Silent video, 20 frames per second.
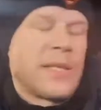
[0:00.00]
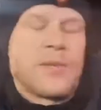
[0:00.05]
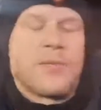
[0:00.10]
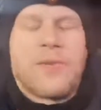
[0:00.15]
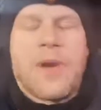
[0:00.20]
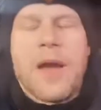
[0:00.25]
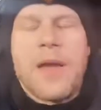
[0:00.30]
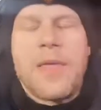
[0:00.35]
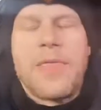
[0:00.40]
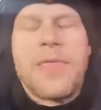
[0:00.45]

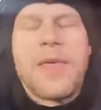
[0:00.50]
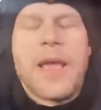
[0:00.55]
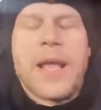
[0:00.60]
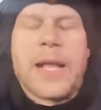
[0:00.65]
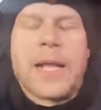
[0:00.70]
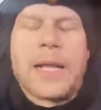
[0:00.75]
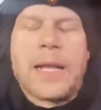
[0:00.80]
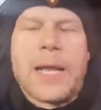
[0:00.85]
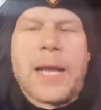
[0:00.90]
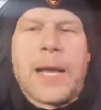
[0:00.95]
right
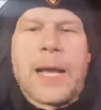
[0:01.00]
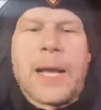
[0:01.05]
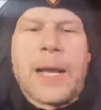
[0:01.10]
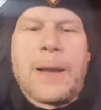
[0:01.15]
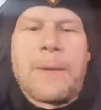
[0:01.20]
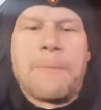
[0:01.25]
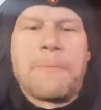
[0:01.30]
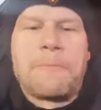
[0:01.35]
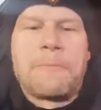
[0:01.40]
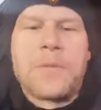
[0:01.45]
thing.
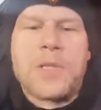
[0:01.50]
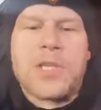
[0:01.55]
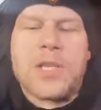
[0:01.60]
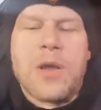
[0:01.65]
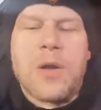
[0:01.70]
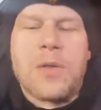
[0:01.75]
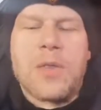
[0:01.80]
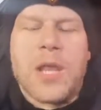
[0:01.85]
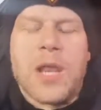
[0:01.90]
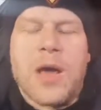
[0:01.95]

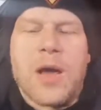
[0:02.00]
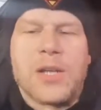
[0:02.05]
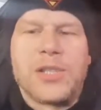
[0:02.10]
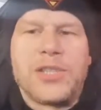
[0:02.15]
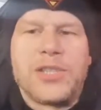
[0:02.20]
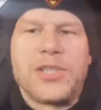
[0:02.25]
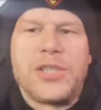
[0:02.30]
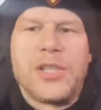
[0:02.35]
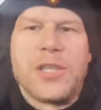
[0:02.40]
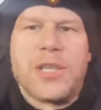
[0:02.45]
So the
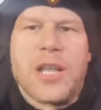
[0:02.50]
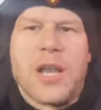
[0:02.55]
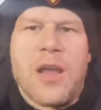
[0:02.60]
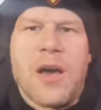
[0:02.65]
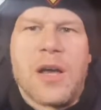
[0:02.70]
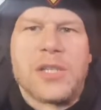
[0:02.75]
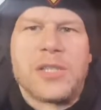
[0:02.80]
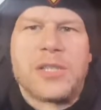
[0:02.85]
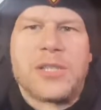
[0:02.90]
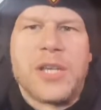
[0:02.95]

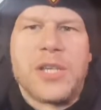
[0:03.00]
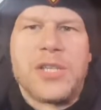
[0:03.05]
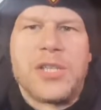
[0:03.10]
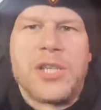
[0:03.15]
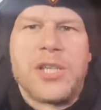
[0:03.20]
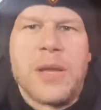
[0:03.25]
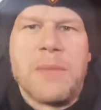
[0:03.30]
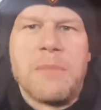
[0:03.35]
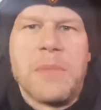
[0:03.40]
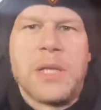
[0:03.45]
last
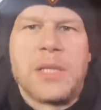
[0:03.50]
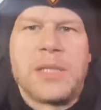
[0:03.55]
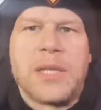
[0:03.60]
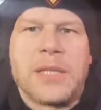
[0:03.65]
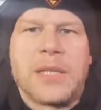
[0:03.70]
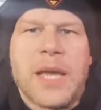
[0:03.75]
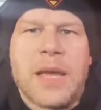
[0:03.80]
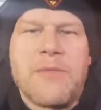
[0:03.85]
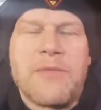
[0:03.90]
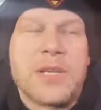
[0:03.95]
shipment that
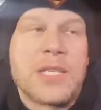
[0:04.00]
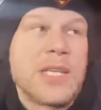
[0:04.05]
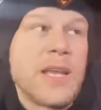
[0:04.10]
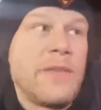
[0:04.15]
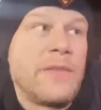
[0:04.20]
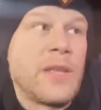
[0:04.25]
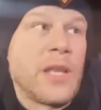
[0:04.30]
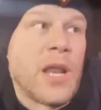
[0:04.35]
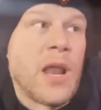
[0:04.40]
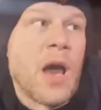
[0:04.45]
they
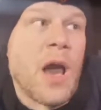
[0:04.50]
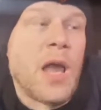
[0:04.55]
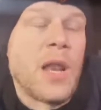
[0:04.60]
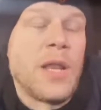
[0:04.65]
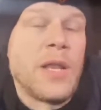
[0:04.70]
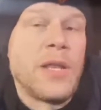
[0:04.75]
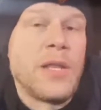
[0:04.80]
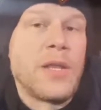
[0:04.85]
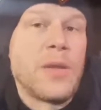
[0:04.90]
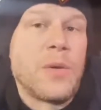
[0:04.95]
received in
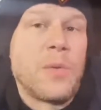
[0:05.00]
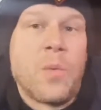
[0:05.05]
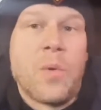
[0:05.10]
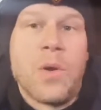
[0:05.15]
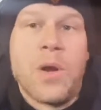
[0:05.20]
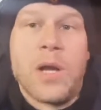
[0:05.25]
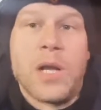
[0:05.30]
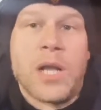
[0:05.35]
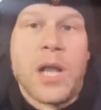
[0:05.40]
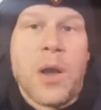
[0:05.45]
Ireland
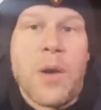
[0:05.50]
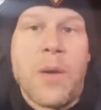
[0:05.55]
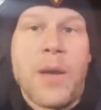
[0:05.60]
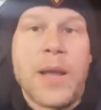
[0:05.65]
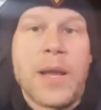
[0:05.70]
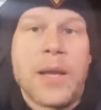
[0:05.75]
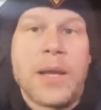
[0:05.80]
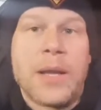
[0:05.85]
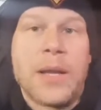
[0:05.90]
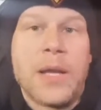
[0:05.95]
were
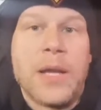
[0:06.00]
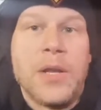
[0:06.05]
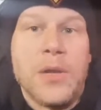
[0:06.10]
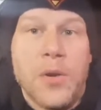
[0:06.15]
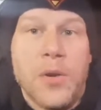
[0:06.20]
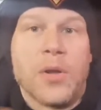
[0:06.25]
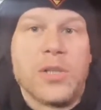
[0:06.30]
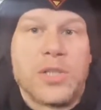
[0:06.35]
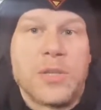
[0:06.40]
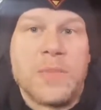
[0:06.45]
going
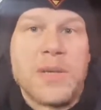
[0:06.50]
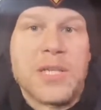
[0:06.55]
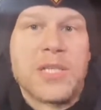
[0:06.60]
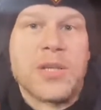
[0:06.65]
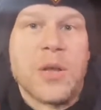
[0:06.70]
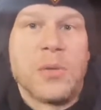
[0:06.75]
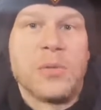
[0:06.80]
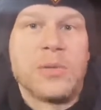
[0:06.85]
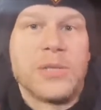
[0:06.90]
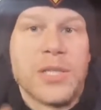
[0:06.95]
not to be
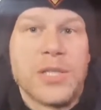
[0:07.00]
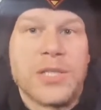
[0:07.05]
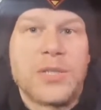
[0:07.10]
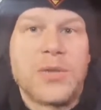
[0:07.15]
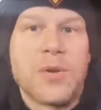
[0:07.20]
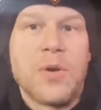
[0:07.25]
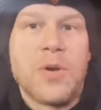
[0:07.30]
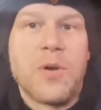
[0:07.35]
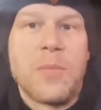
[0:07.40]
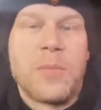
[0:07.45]
sold in
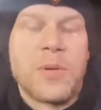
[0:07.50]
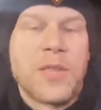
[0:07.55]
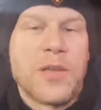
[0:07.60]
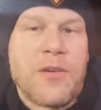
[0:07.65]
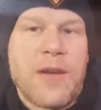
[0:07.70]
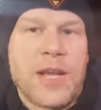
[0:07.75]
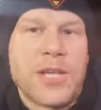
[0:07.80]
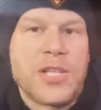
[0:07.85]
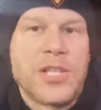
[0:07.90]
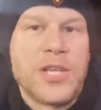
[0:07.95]
store, but they're
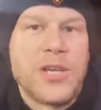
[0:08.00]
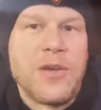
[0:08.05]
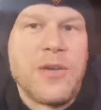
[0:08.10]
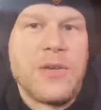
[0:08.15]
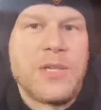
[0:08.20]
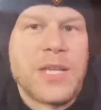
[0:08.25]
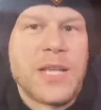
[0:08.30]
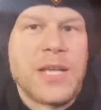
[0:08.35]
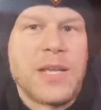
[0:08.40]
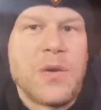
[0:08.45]
actually
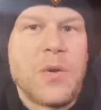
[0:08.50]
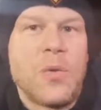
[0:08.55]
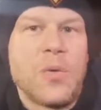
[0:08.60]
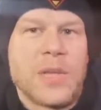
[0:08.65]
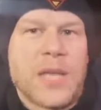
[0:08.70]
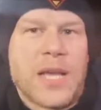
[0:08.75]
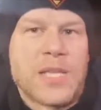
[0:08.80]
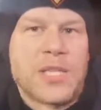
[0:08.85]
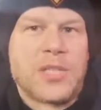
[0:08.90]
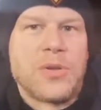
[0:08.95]
using all
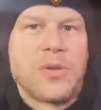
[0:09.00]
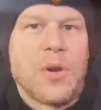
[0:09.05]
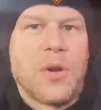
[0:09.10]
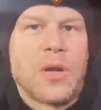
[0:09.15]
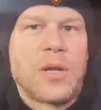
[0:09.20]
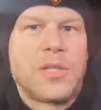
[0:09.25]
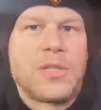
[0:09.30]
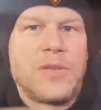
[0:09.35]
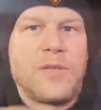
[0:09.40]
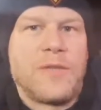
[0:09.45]
that stock
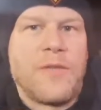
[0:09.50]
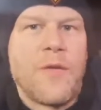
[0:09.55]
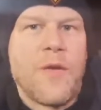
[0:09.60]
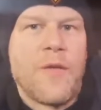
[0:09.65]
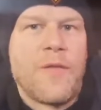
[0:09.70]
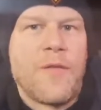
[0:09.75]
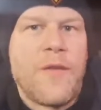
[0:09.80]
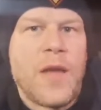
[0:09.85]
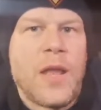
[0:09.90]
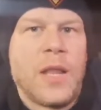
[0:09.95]
to
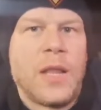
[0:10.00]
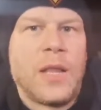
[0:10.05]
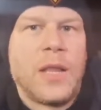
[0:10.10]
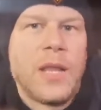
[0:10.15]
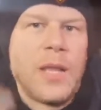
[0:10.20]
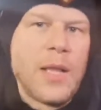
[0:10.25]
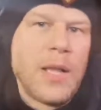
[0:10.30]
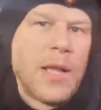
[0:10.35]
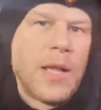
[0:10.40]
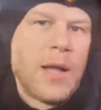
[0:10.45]
fulfill
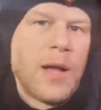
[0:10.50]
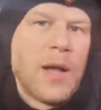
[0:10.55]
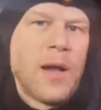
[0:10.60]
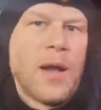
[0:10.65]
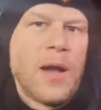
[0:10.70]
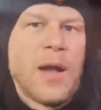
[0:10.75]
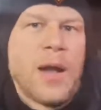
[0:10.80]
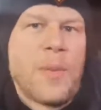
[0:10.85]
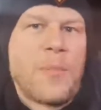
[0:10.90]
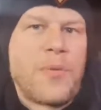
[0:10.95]

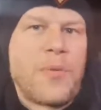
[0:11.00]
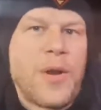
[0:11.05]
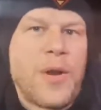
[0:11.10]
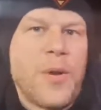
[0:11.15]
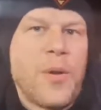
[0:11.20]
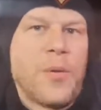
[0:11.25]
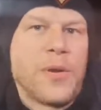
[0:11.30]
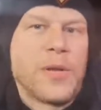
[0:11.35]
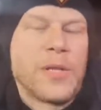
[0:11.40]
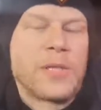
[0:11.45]

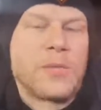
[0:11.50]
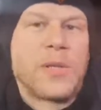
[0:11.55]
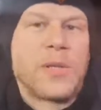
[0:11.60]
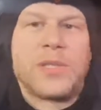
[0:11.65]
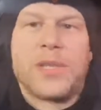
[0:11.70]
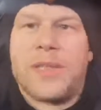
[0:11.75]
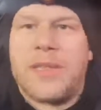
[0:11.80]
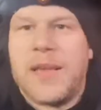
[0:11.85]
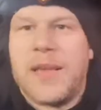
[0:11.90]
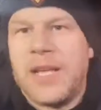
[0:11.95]
pre-orders,
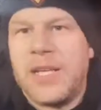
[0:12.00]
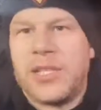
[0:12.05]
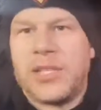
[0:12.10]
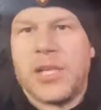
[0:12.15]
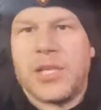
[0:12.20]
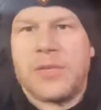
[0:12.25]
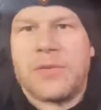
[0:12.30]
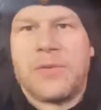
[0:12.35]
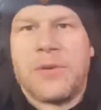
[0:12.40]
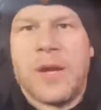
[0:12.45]
which I think is
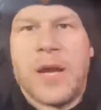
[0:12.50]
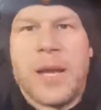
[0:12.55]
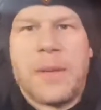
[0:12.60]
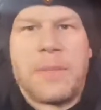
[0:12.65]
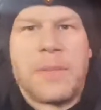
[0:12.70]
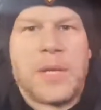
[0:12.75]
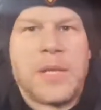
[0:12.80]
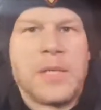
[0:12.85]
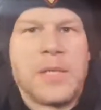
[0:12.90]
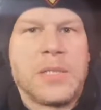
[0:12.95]
just right,
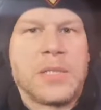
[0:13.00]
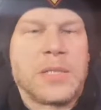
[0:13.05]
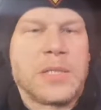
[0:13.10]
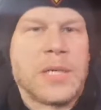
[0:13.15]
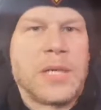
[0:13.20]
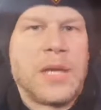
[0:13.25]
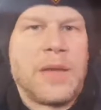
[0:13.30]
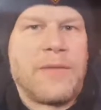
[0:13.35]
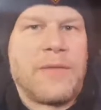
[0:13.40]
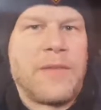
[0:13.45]
because
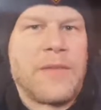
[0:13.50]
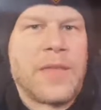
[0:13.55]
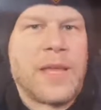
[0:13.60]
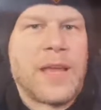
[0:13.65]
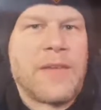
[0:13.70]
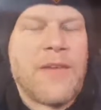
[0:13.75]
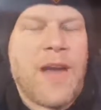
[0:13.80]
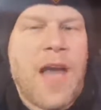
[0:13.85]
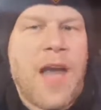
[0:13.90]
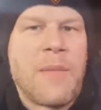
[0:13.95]
if you think
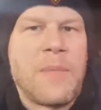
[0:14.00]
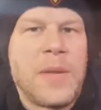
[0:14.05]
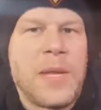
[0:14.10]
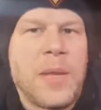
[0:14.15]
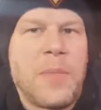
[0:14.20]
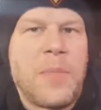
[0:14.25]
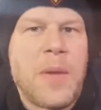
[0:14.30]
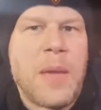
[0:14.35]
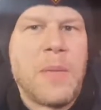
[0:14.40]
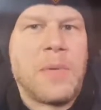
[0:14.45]
of how
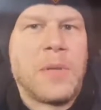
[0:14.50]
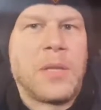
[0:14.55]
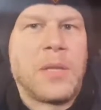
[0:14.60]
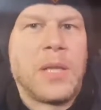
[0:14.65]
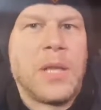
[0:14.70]
many people